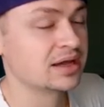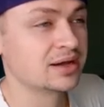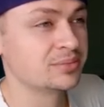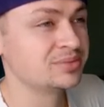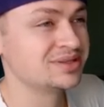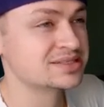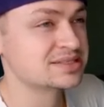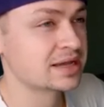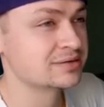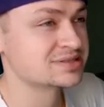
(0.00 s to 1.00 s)
Maybe the
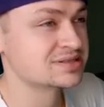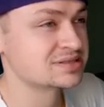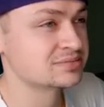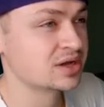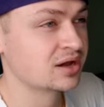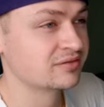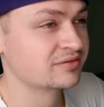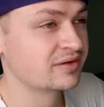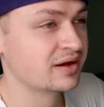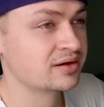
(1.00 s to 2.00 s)
sound system caught on
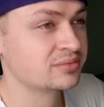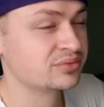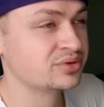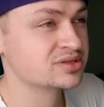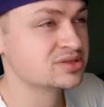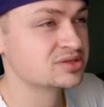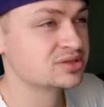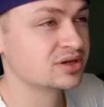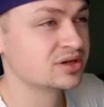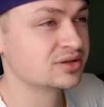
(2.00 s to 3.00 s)
fire. Maybe
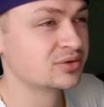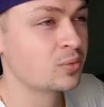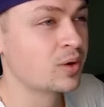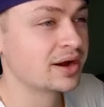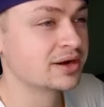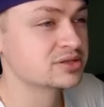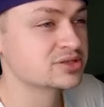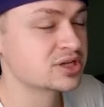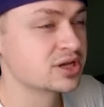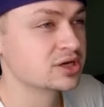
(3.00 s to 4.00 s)
the
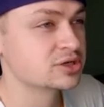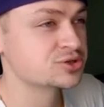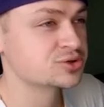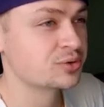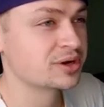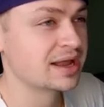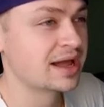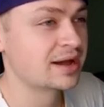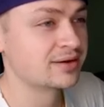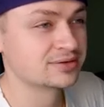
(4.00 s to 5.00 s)
wires shorted
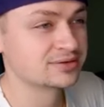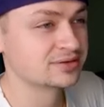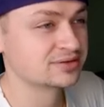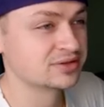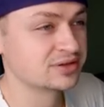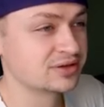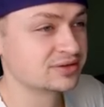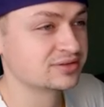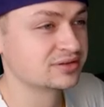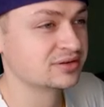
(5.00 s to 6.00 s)
out to
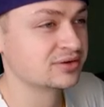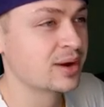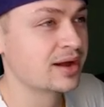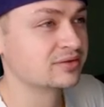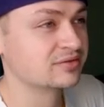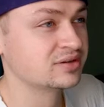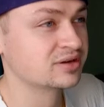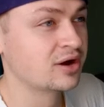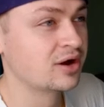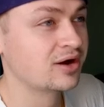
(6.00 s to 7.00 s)
the ground of the
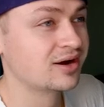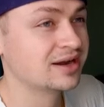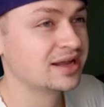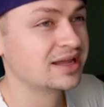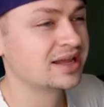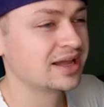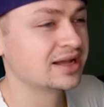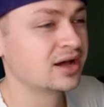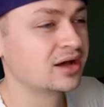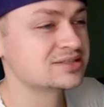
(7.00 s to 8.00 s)
car
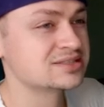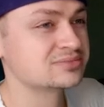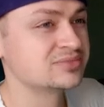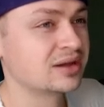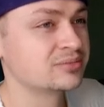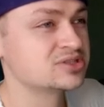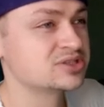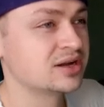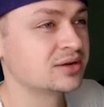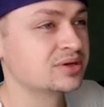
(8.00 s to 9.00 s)
and caused some damage
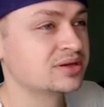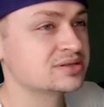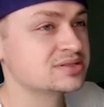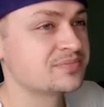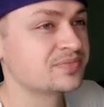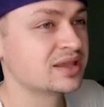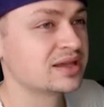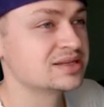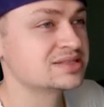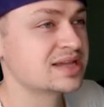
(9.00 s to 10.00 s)
there, because
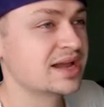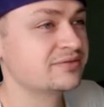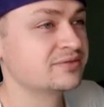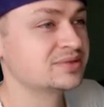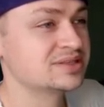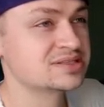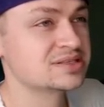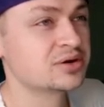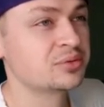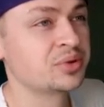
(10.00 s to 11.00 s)
aside from this
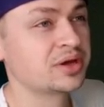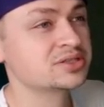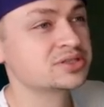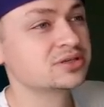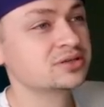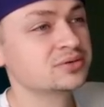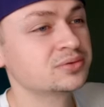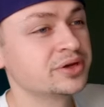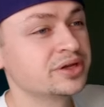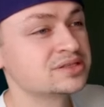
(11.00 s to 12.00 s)
little picture
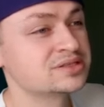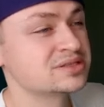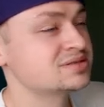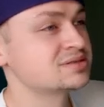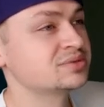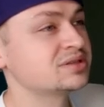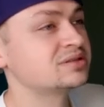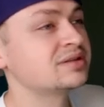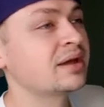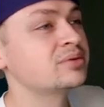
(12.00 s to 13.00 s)
where you can see some of
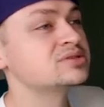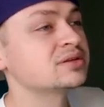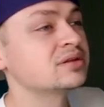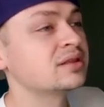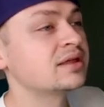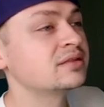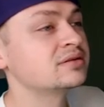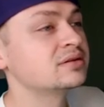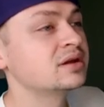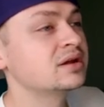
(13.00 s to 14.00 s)
the damage on the
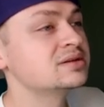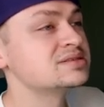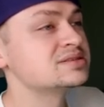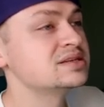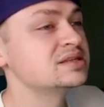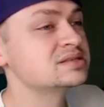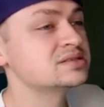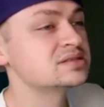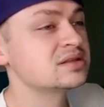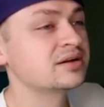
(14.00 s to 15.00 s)
leather seats
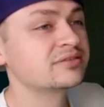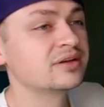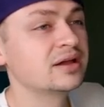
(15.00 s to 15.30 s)
and stuff,